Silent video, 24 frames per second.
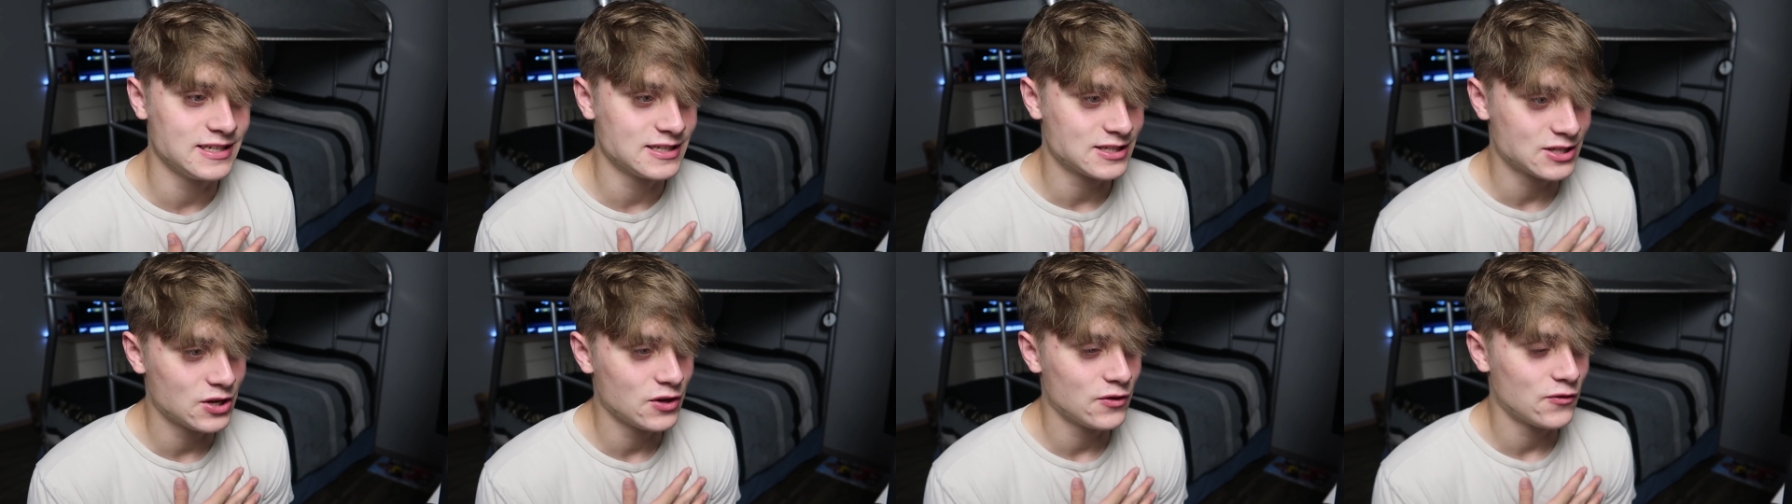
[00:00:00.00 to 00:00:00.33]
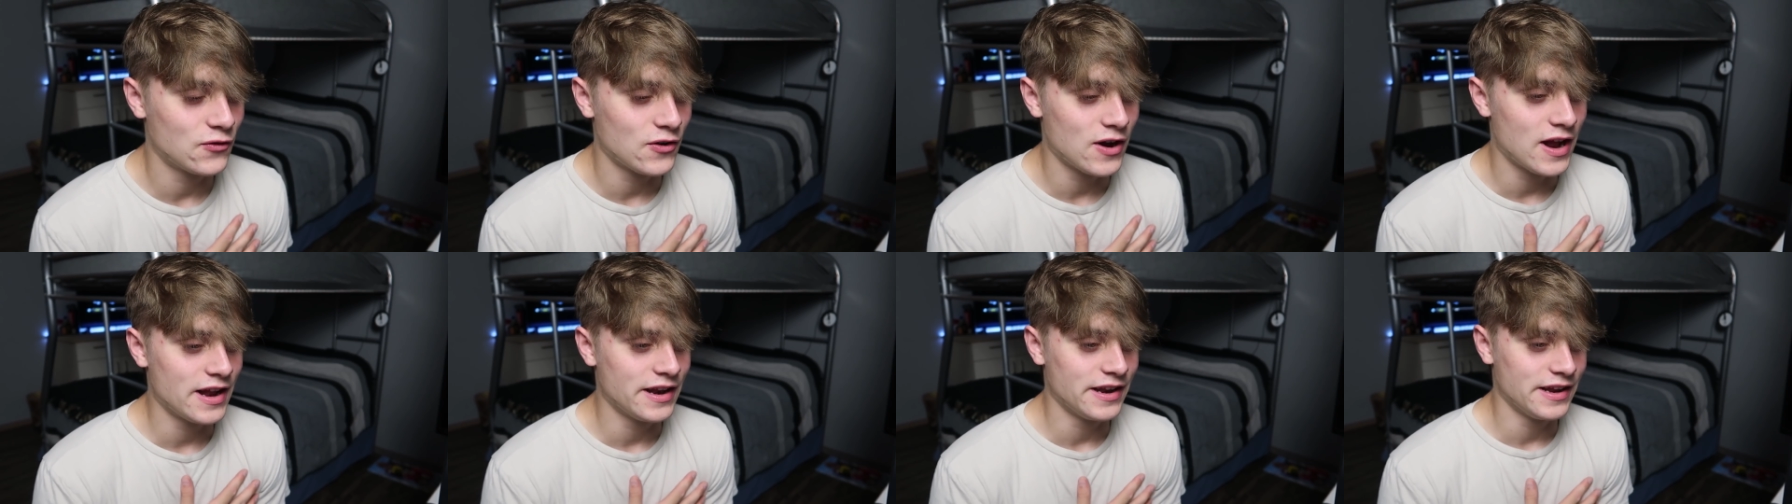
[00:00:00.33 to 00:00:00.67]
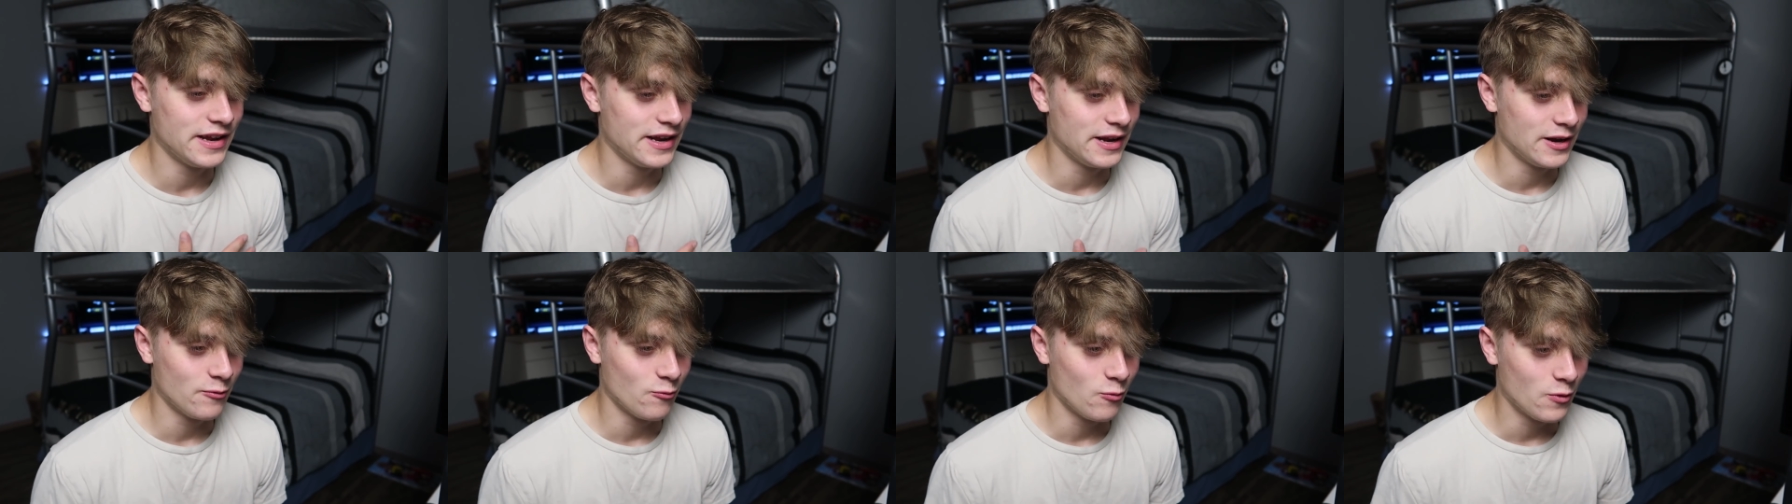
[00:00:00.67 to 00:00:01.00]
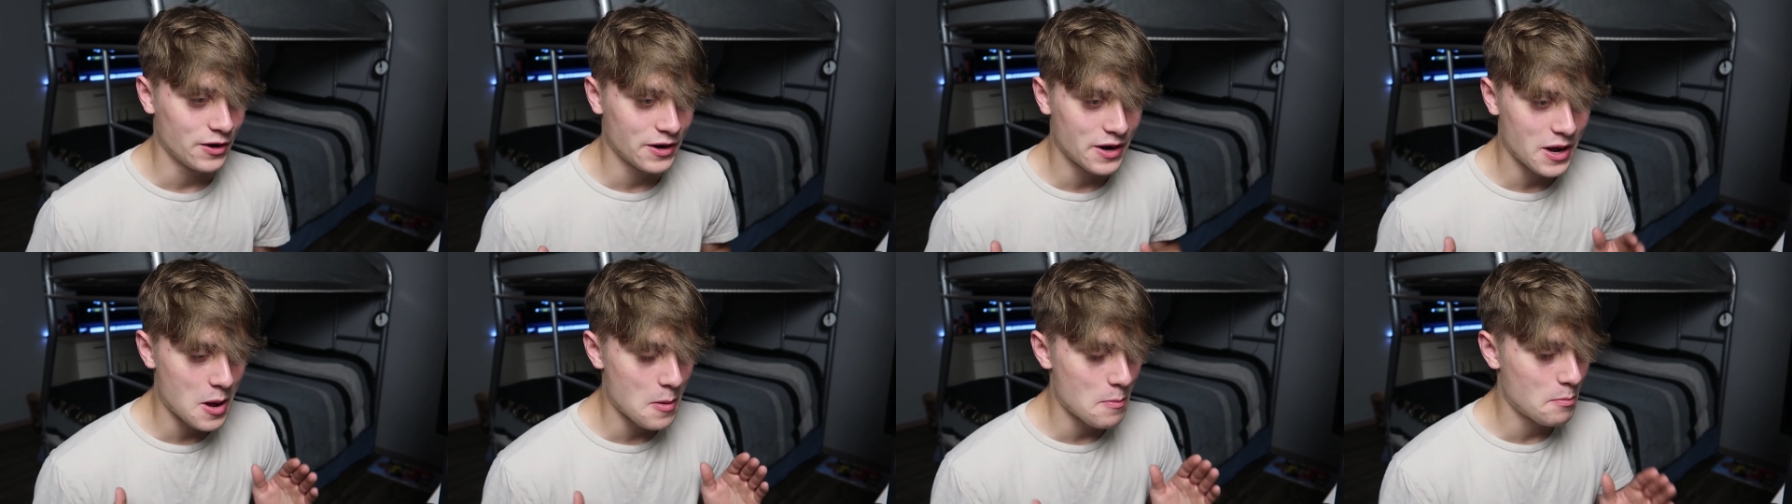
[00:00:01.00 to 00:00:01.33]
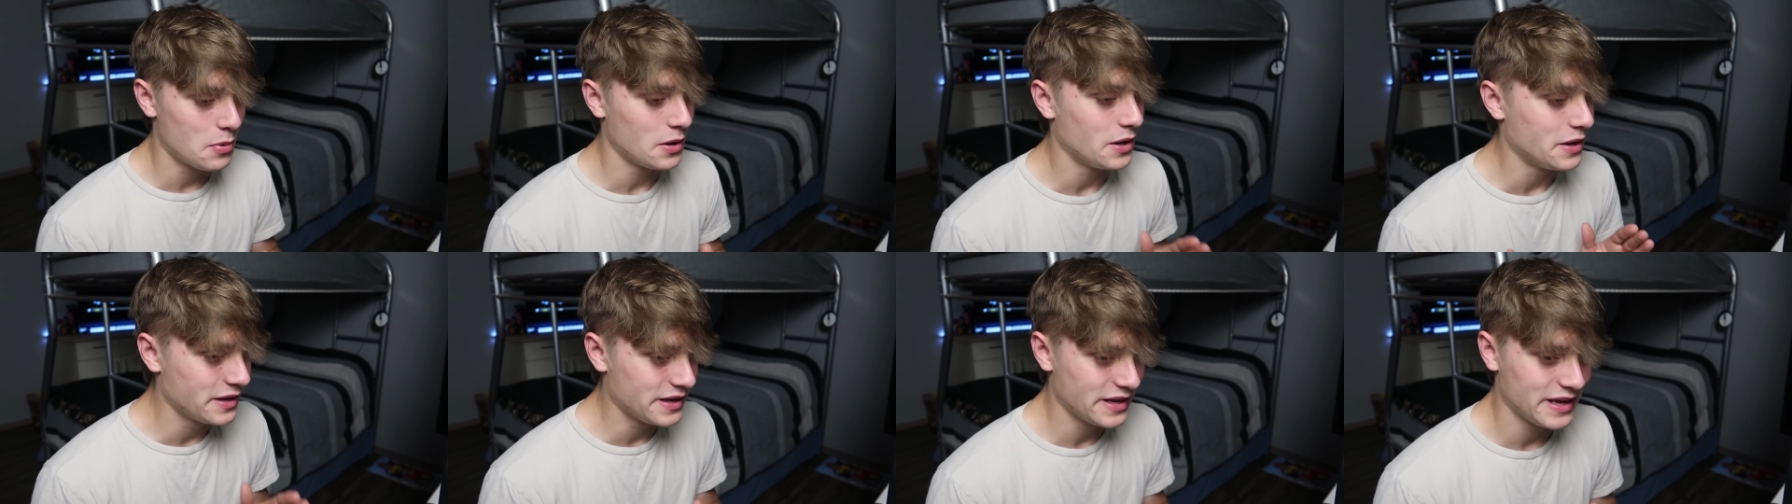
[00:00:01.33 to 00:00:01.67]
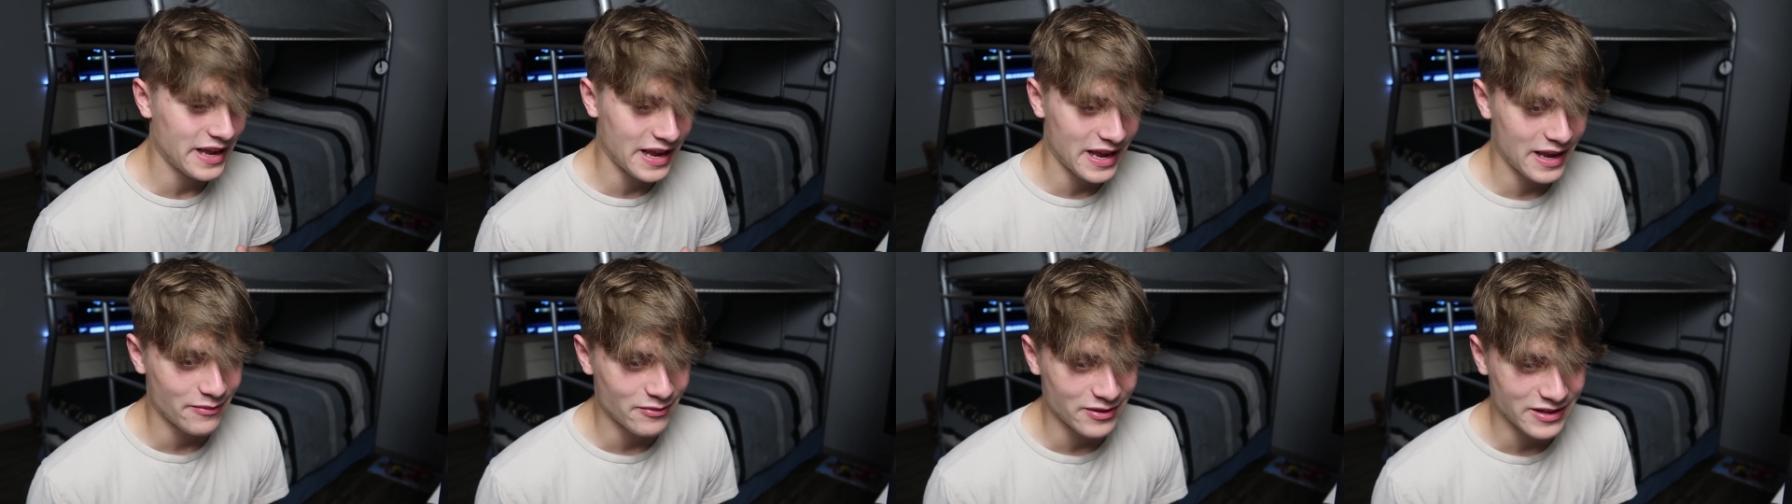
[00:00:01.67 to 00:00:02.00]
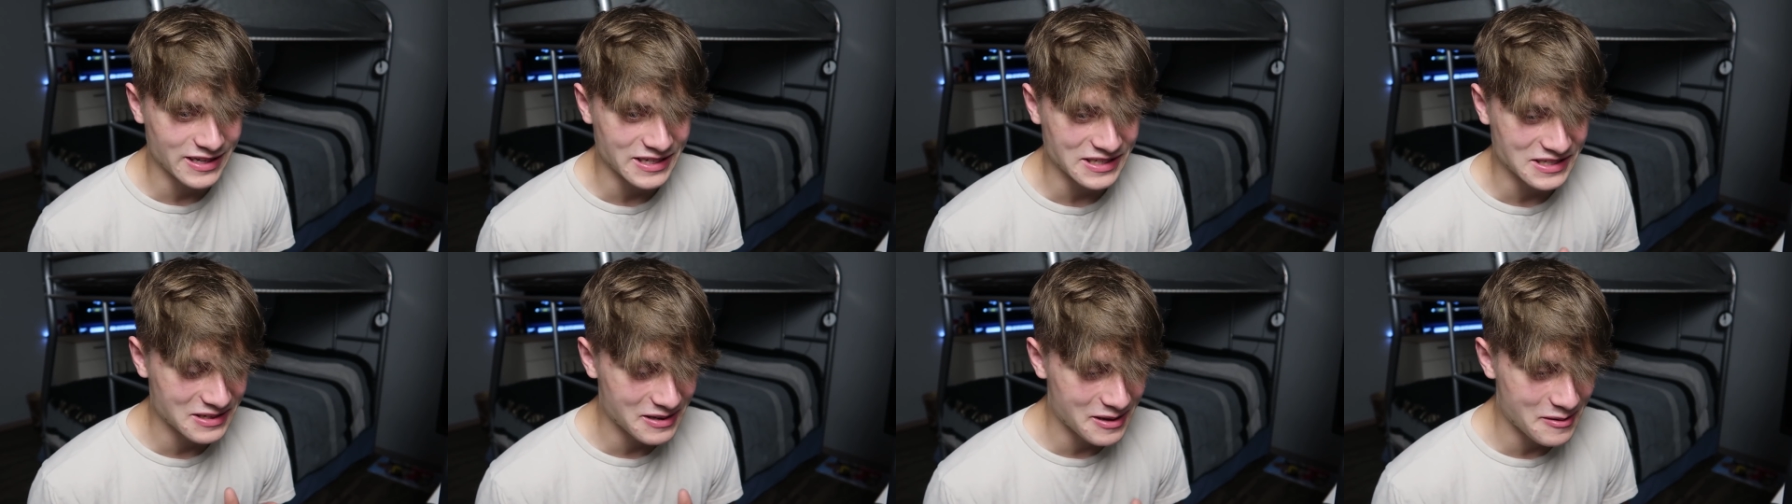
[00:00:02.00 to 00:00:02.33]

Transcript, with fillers: It's good for editing and whatnot, but gaming,